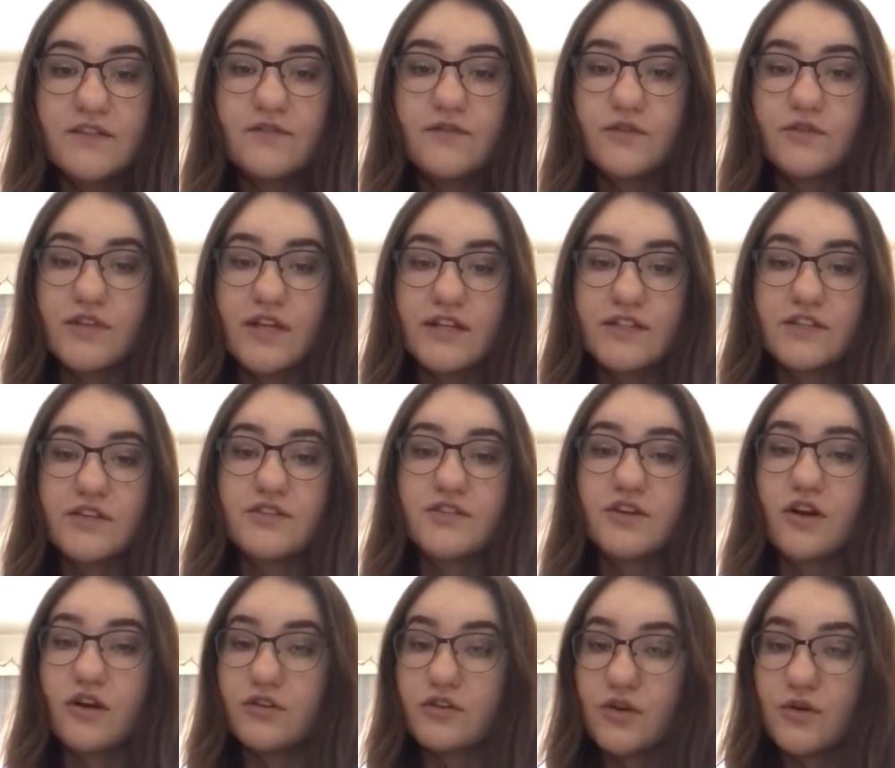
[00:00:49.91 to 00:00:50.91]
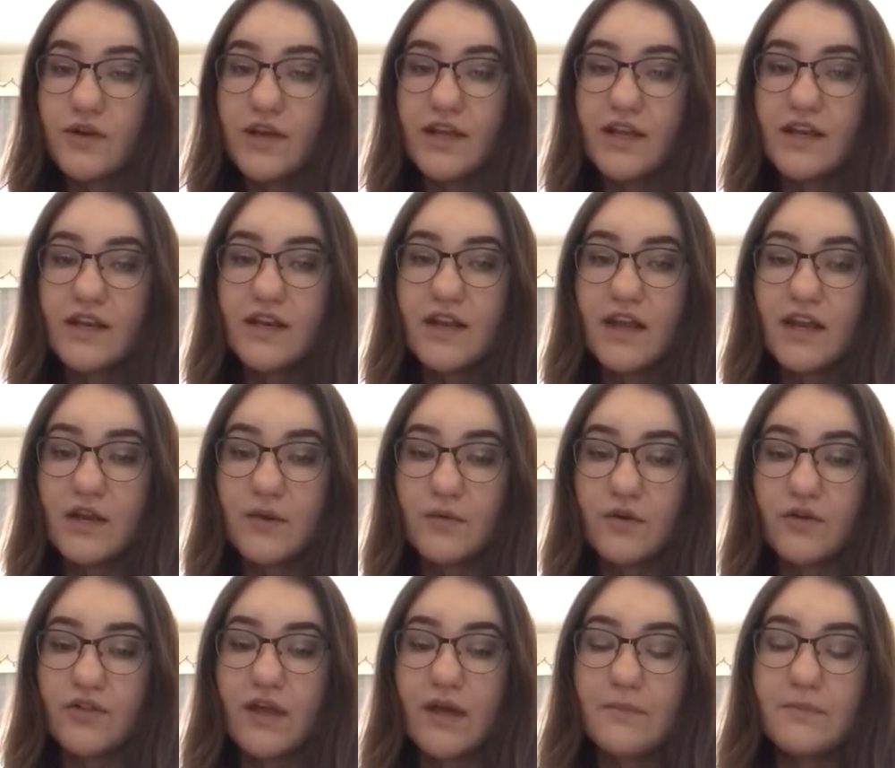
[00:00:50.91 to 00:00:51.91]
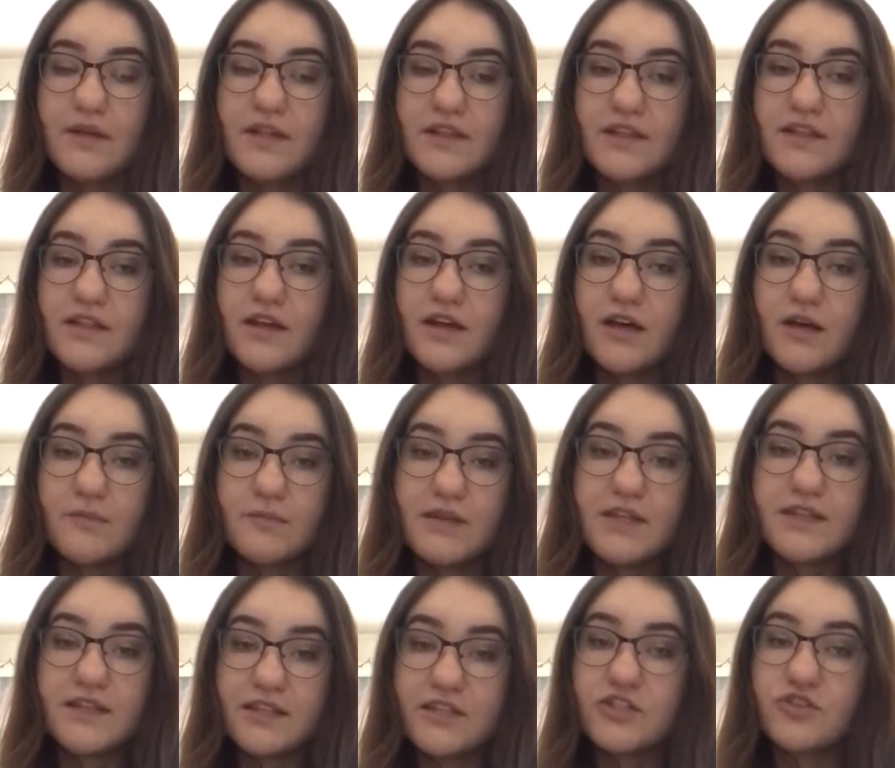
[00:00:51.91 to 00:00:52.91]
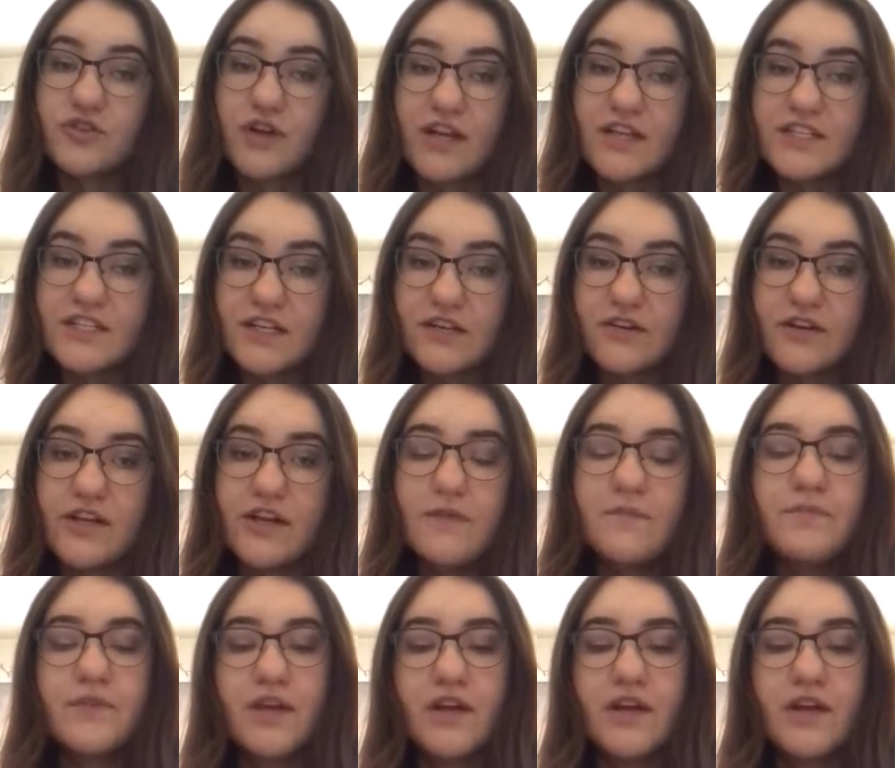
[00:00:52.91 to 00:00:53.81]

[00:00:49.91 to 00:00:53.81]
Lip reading: Food deserts are located anywhere that meet this criteria.